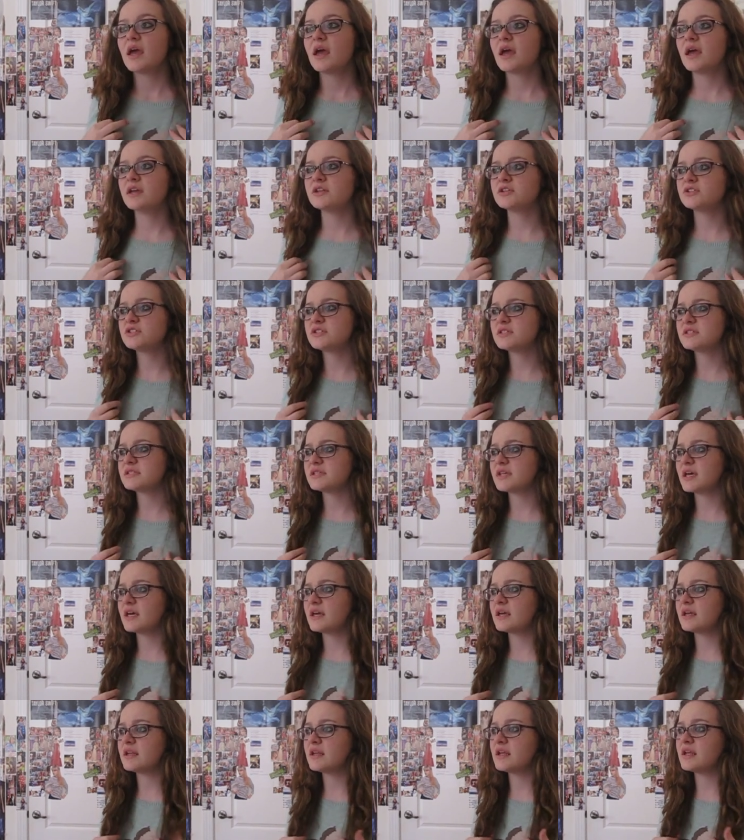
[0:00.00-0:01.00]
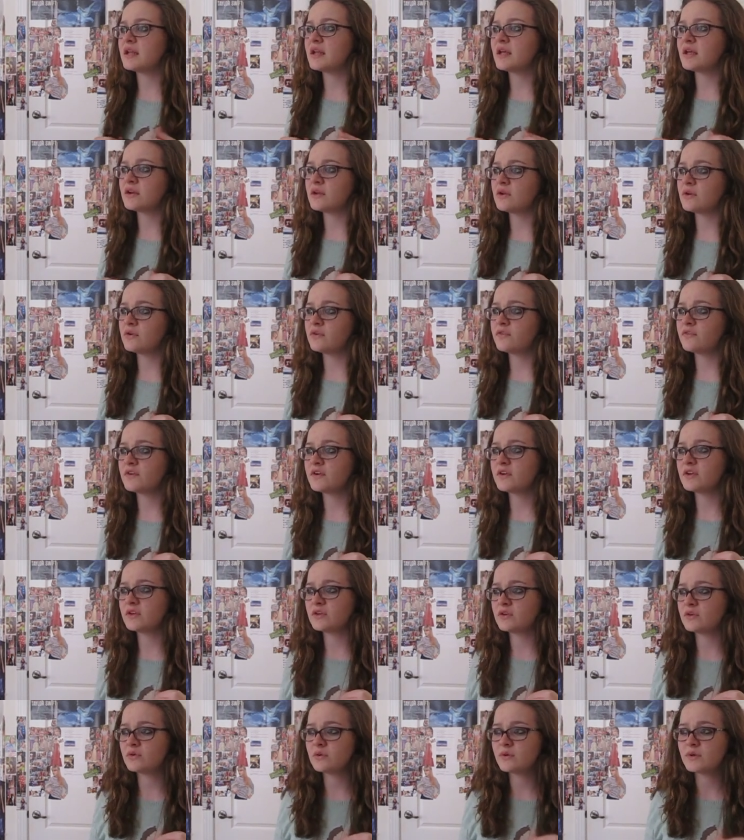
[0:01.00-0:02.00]
and she said, and I know for
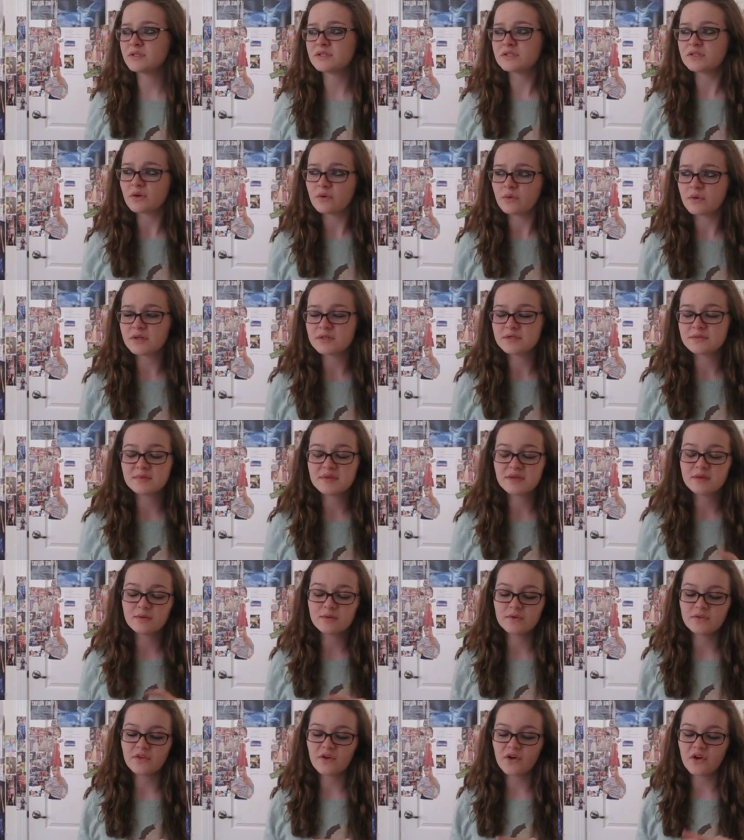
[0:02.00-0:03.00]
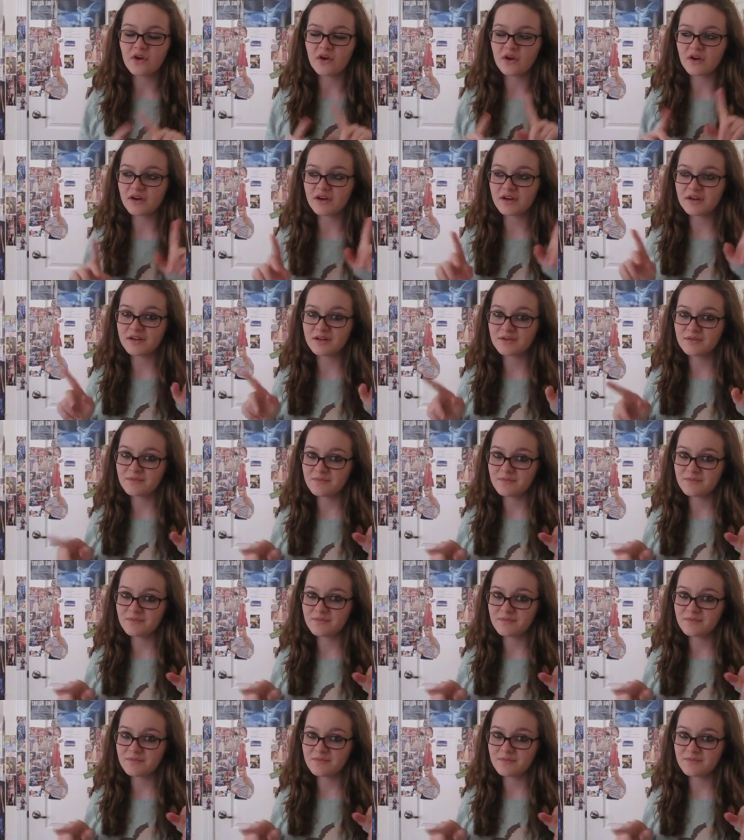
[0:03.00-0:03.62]
you it's always me with a heart,